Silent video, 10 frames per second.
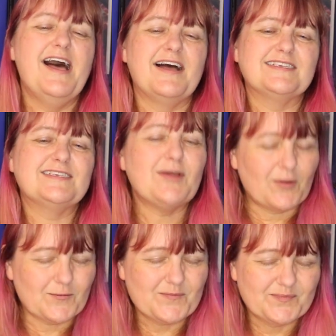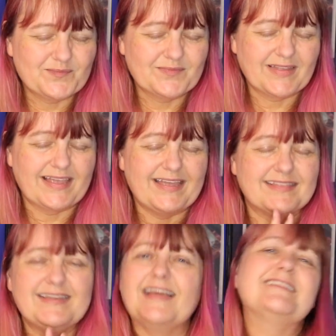So
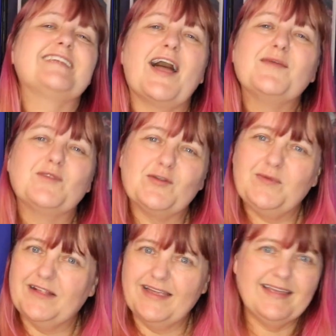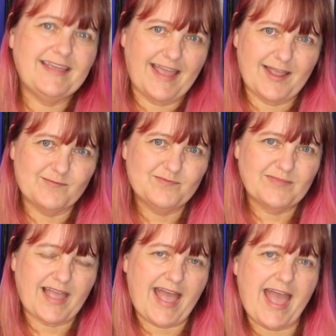the next time you're playing a game
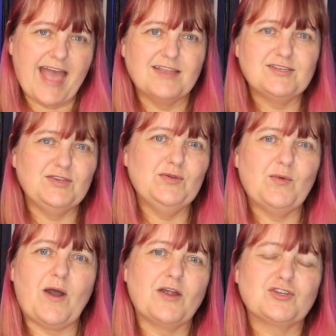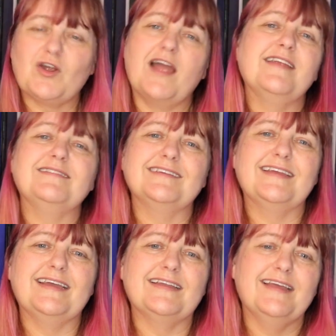and you are trying to
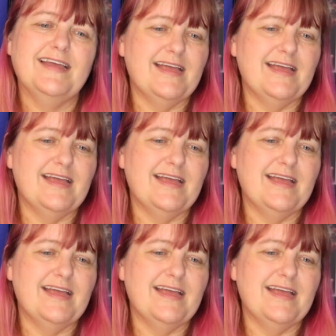get